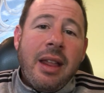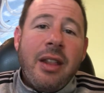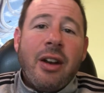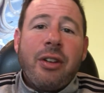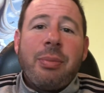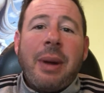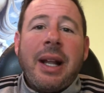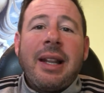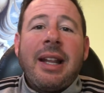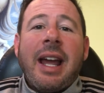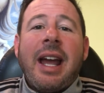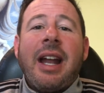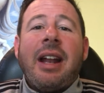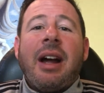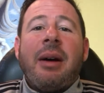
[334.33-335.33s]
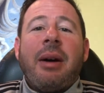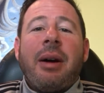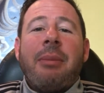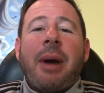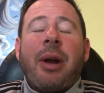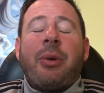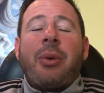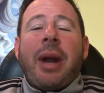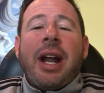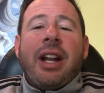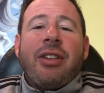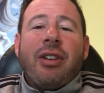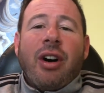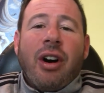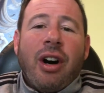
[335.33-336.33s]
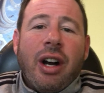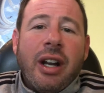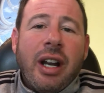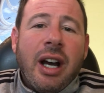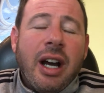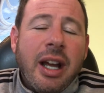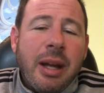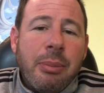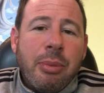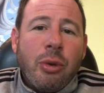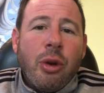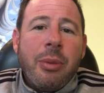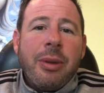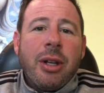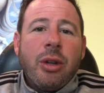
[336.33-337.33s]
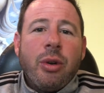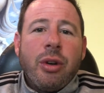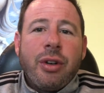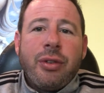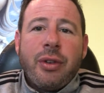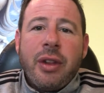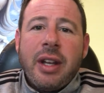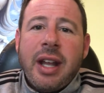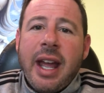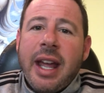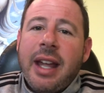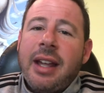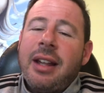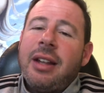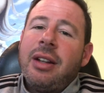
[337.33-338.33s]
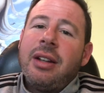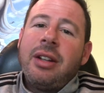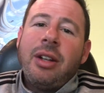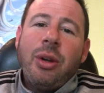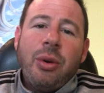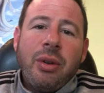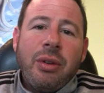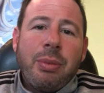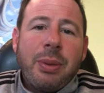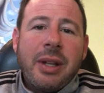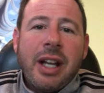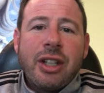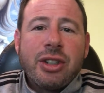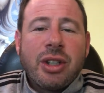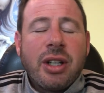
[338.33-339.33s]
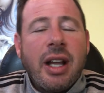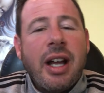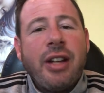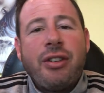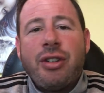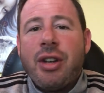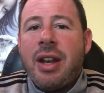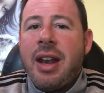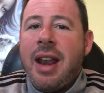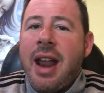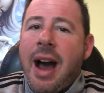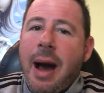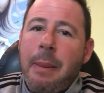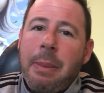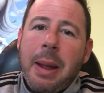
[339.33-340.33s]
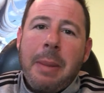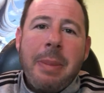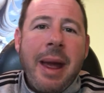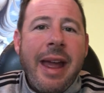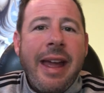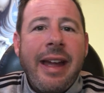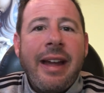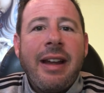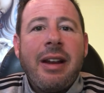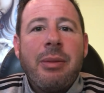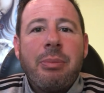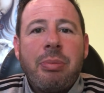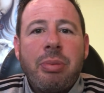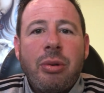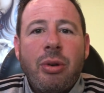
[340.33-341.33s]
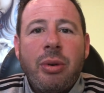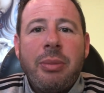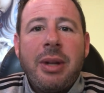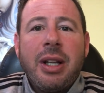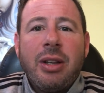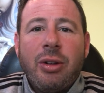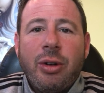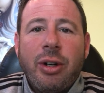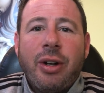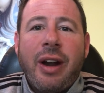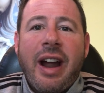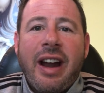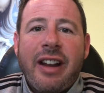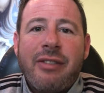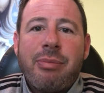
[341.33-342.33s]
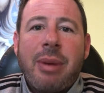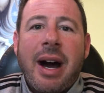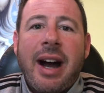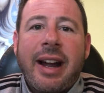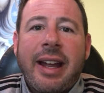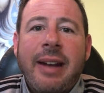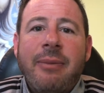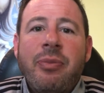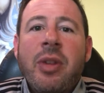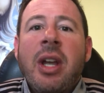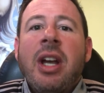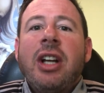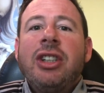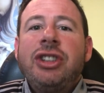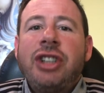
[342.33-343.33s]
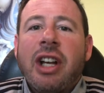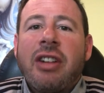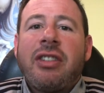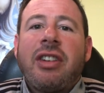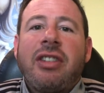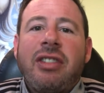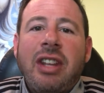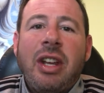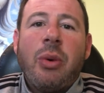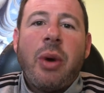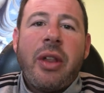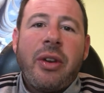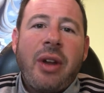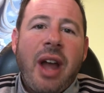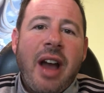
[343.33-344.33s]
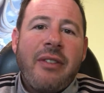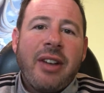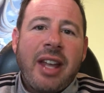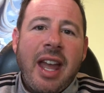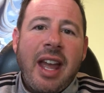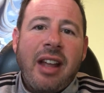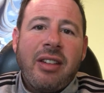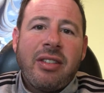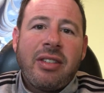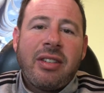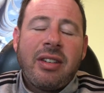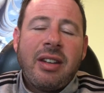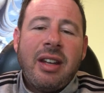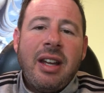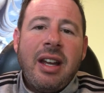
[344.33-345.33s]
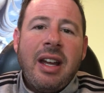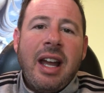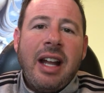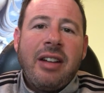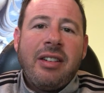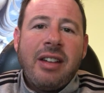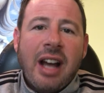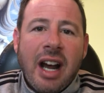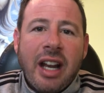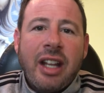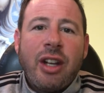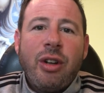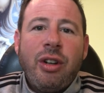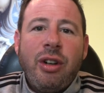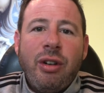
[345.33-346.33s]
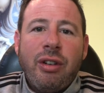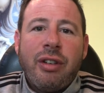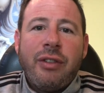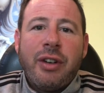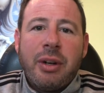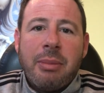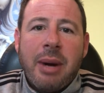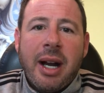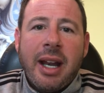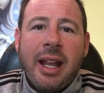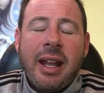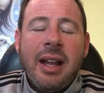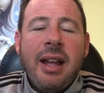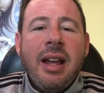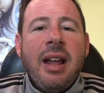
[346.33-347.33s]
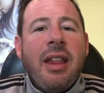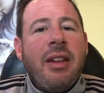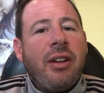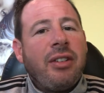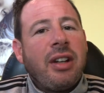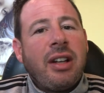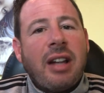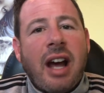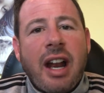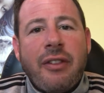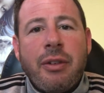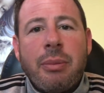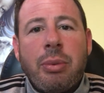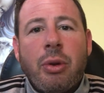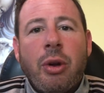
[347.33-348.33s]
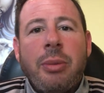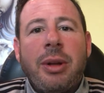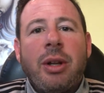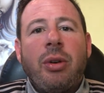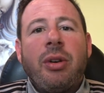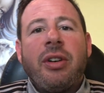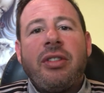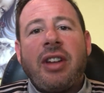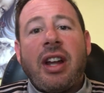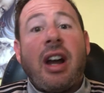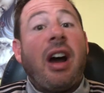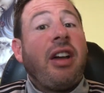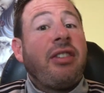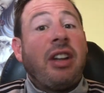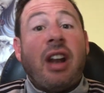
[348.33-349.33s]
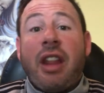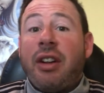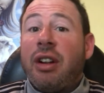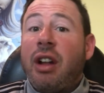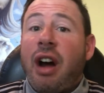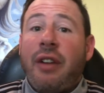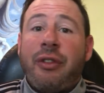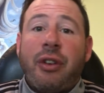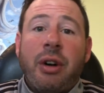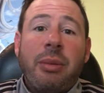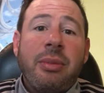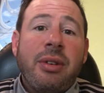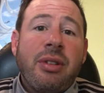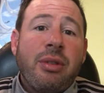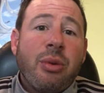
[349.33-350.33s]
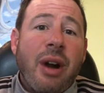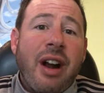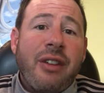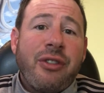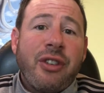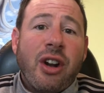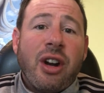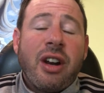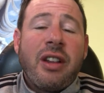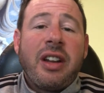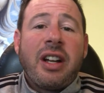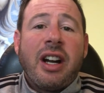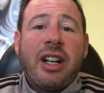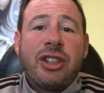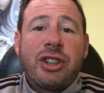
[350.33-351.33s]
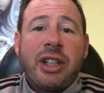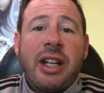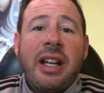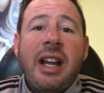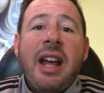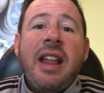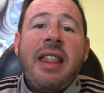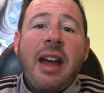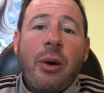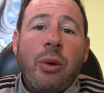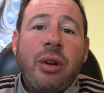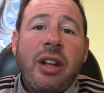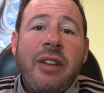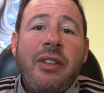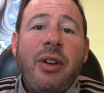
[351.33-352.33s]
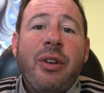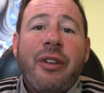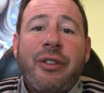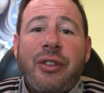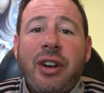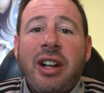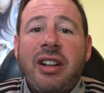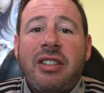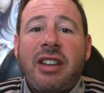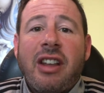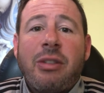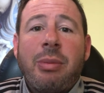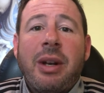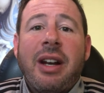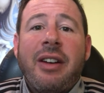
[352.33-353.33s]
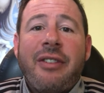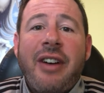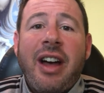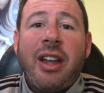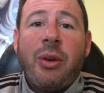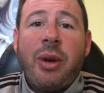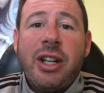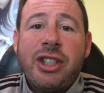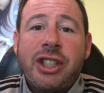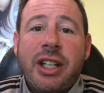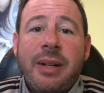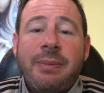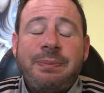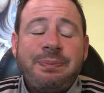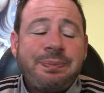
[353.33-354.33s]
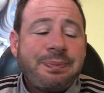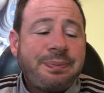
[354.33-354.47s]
There's my rant on employment lawyers for the day. You as potential clients should not be paying an employment lawyer out of pocket just to see whether you have a case. It's not a good use of your money. There's a lot of employment lawyers like us and other law firms throughout Florida and the country that will give you a free assessment and evaluation.